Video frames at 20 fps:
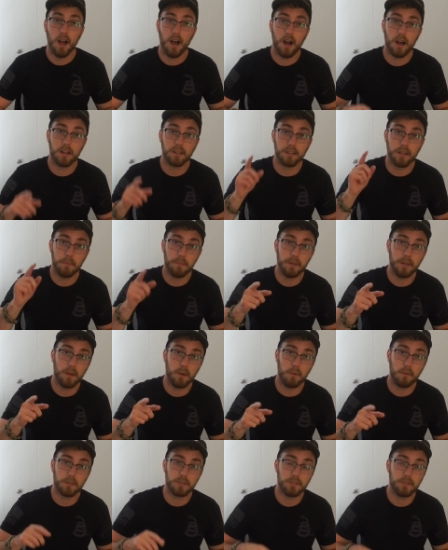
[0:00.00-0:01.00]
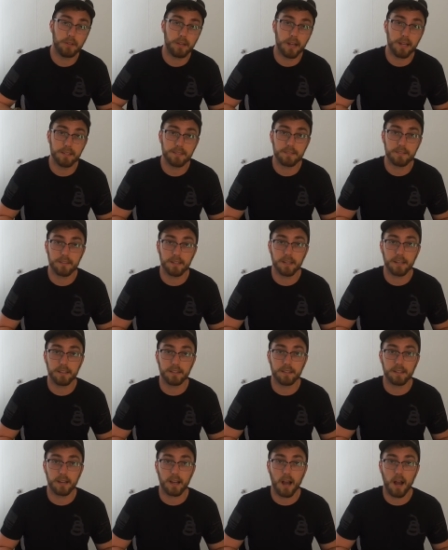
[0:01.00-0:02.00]
Let me know what you guys think
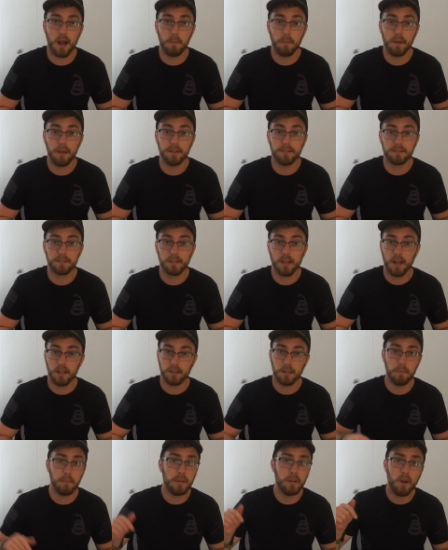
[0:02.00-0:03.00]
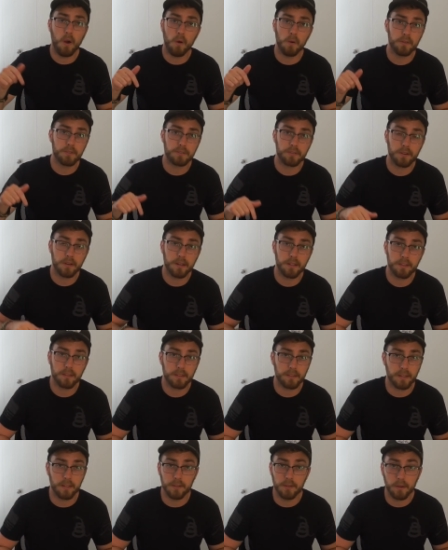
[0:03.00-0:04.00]
in the comments. Let me know, is there
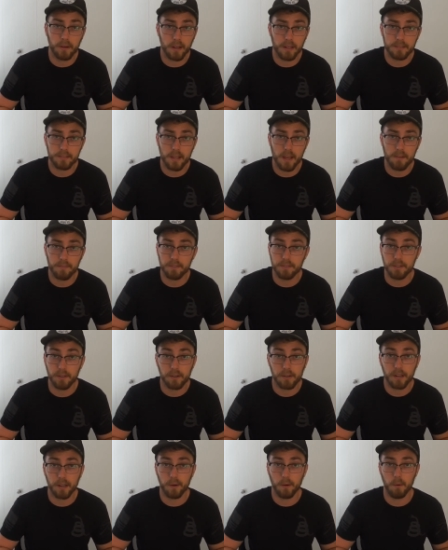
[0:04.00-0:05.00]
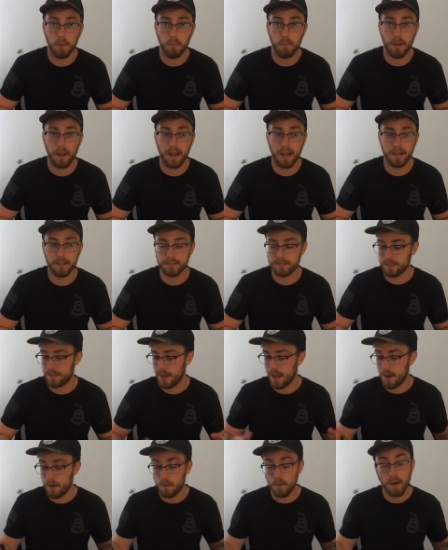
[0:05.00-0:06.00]
anything that you guys have in your get home bags that
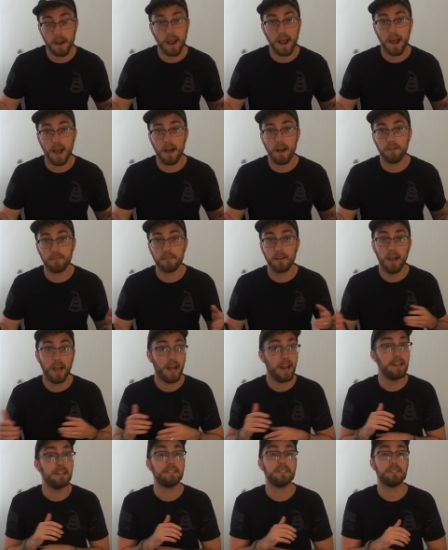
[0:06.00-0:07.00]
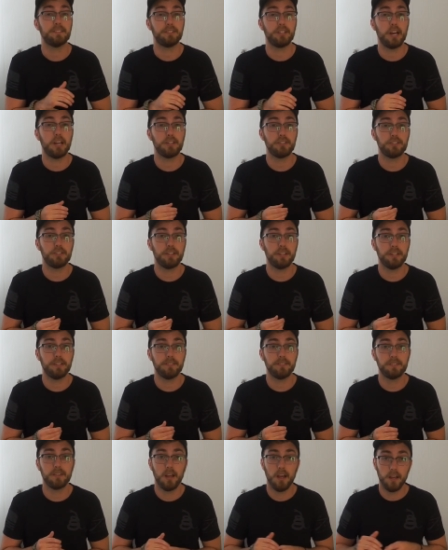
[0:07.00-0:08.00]
I don't have? Any
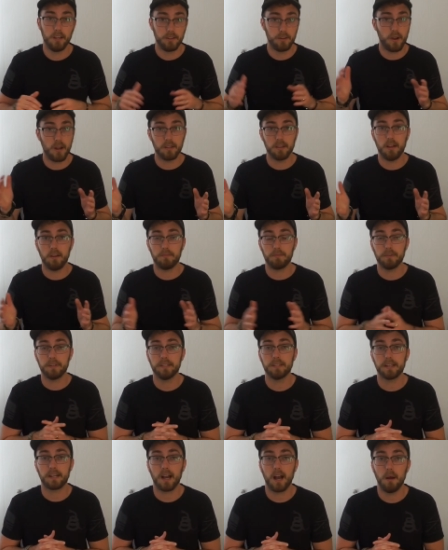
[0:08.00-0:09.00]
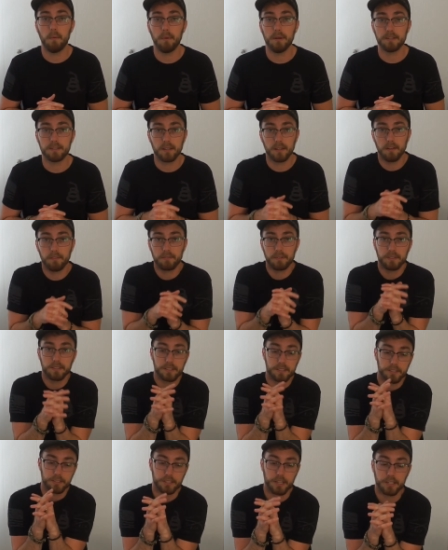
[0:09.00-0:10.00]
suggestions? I love reading the comments. I love reading
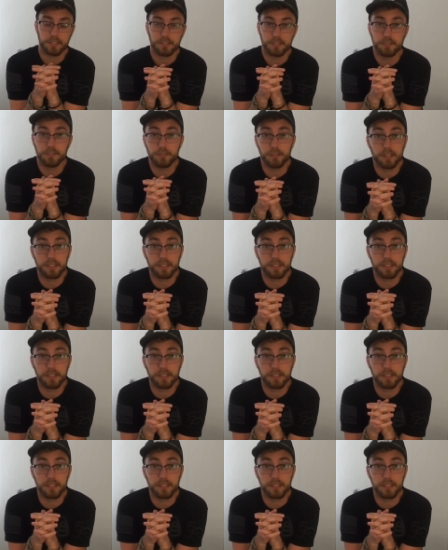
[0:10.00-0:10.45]
the suggestions. You